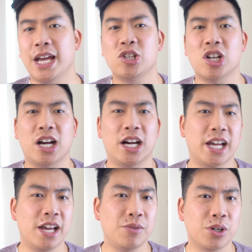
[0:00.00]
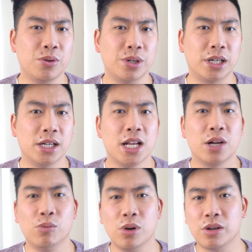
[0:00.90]
the HR and recruiter
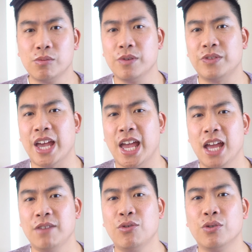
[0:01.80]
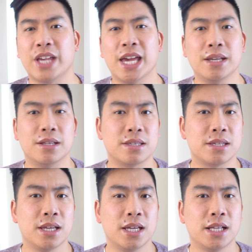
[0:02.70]
work with the handful of
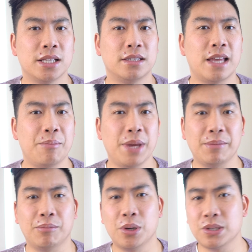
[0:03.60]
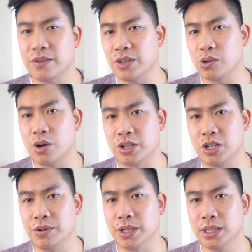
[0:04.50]
candidates that meet most of their
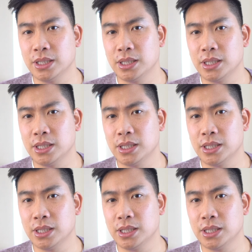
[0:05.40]
criteria.